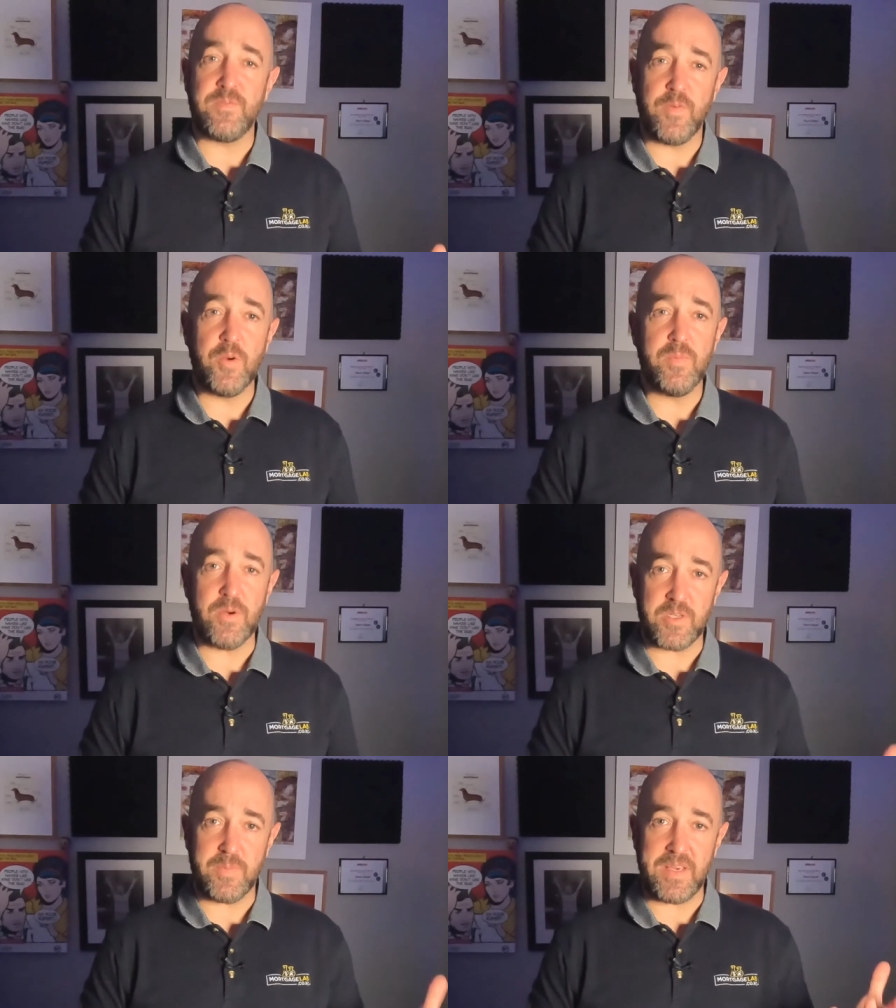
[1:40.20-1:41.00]
food
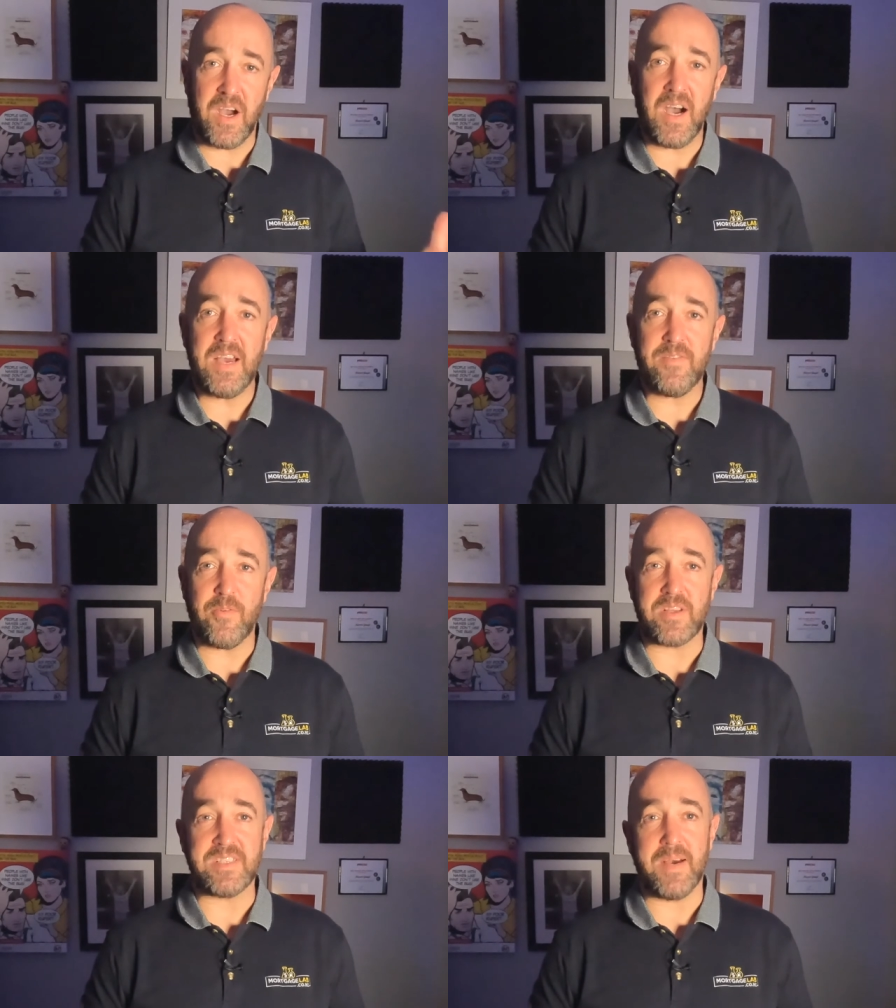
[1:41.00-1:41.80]
bill to be higher, for
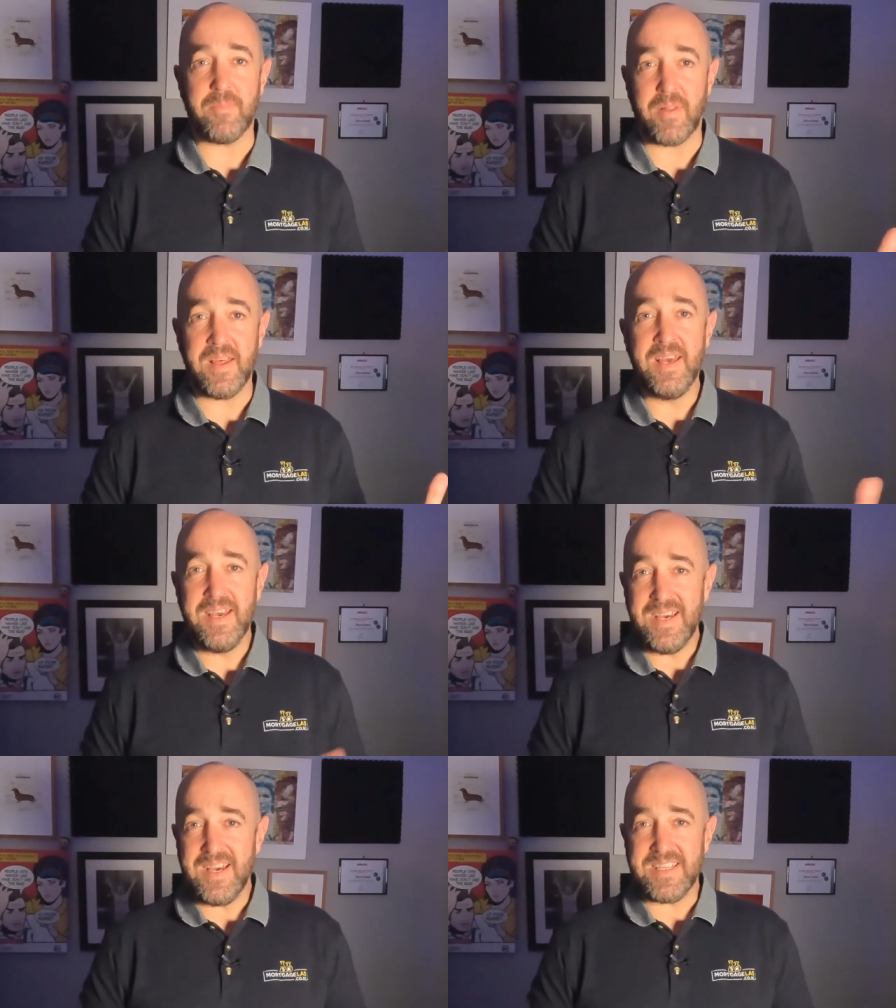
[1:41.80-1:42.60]
example,
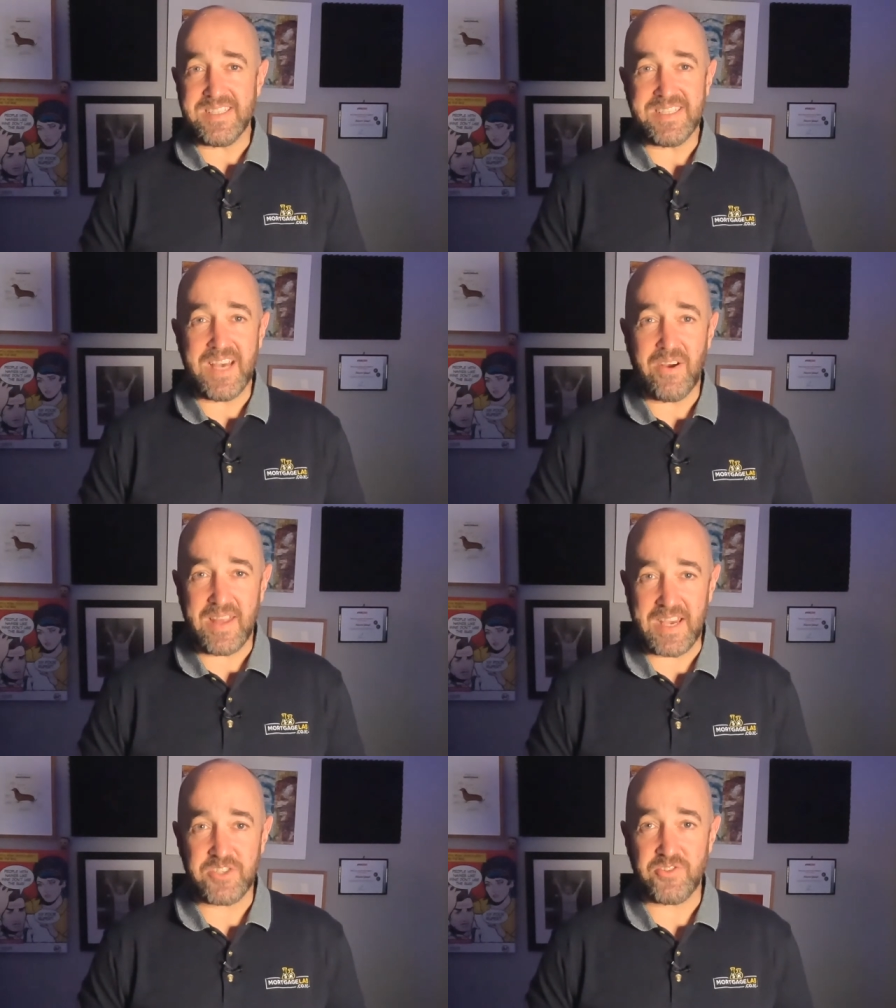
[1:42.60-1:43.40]
as there's now an
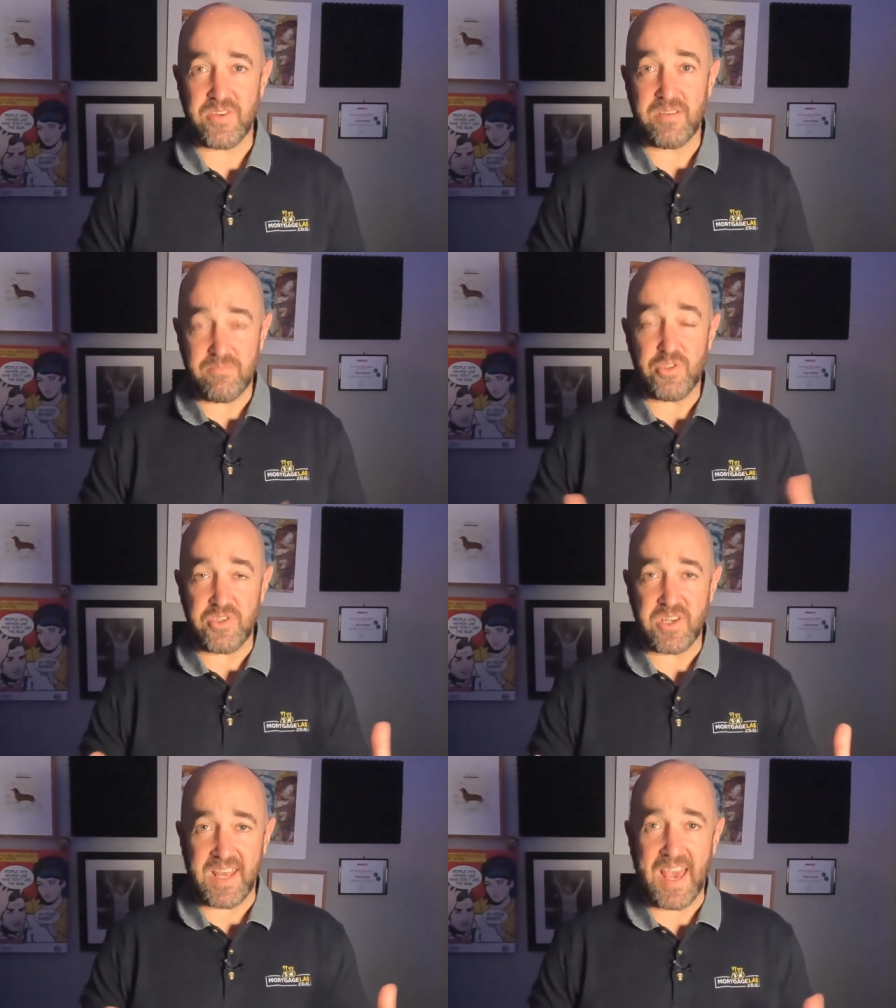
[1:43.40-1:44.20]
extra,
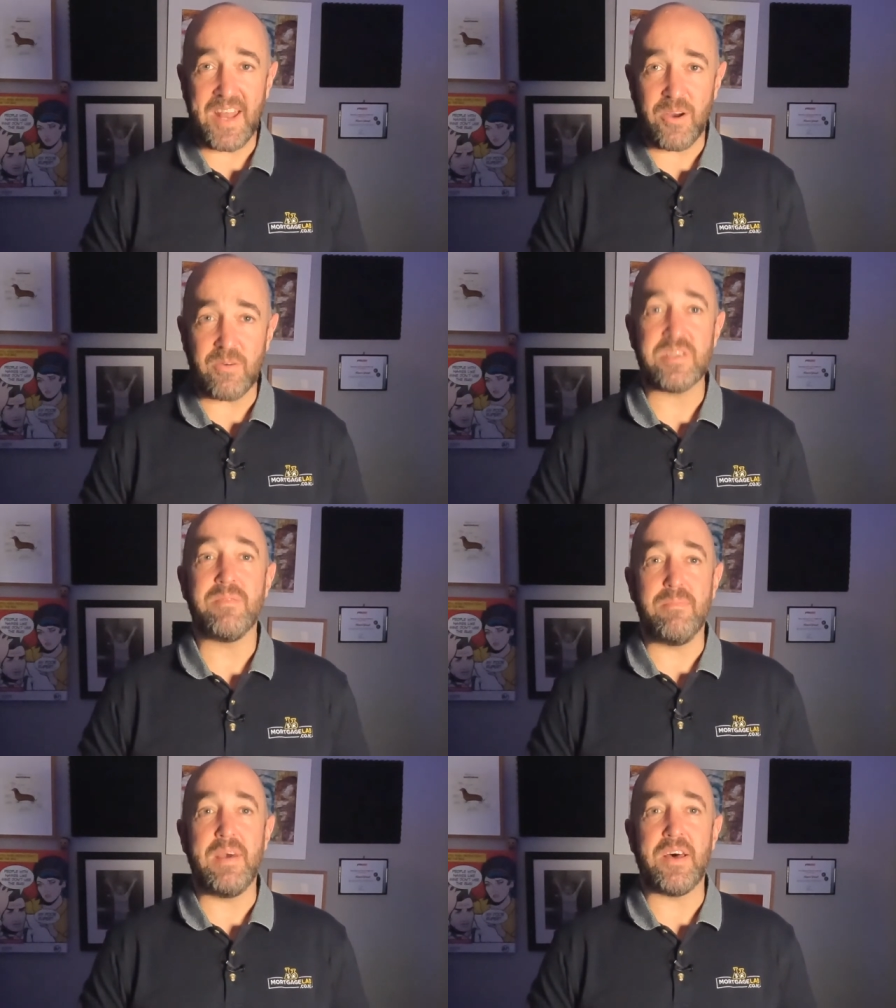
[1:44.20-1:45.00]
usually adult,
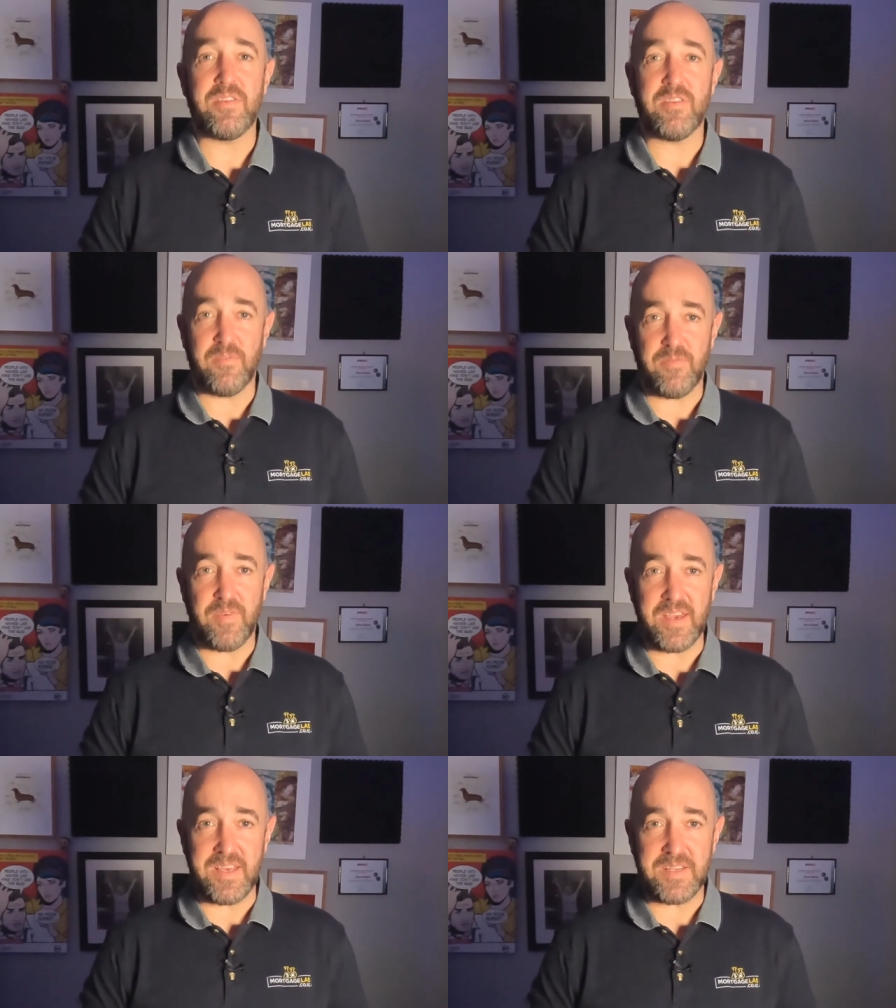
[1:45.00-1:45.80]
mouth to
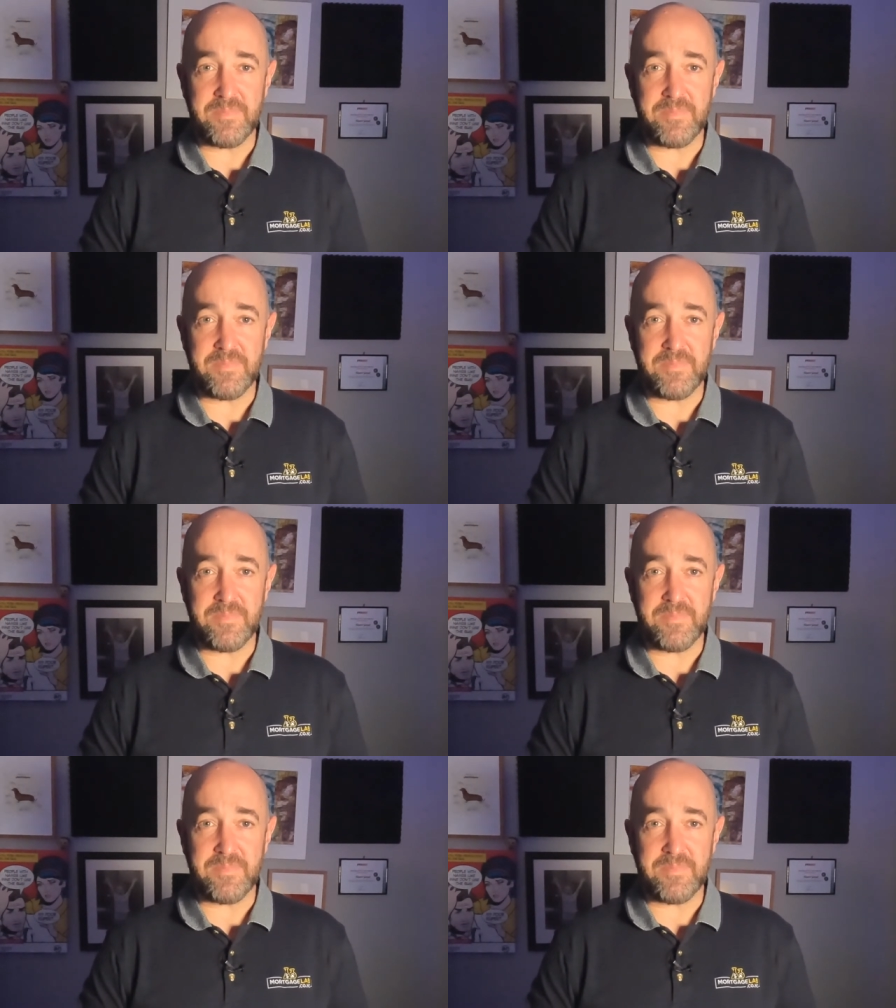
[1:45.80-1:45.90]
feed.